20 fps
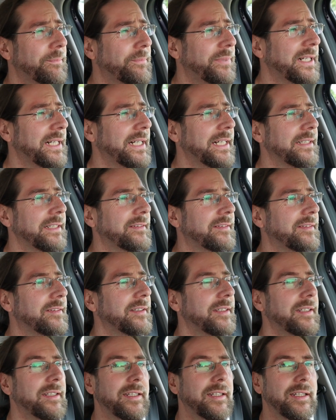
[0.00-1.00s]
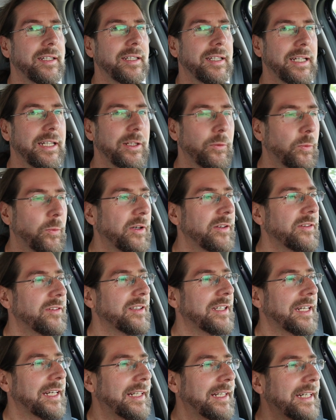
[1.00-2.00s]
but it
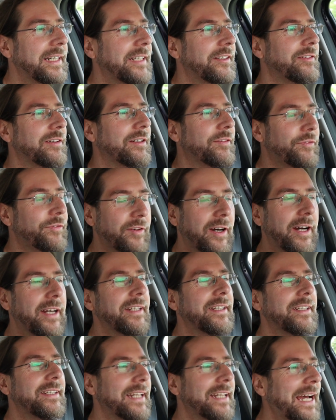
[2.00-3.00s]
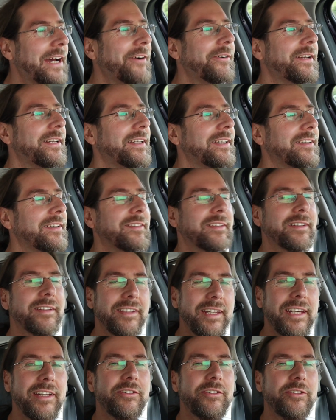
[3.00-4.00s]
wasn't electric fun. Now it is,
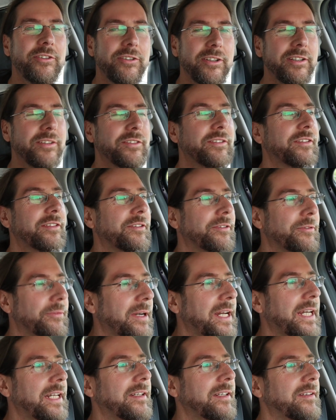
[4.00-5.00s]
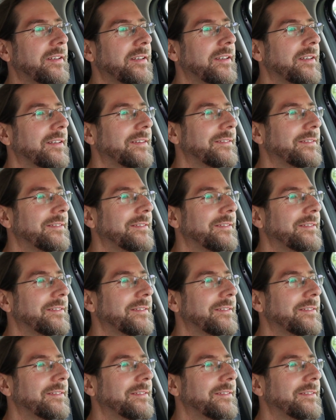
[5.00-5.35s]
and that's just great.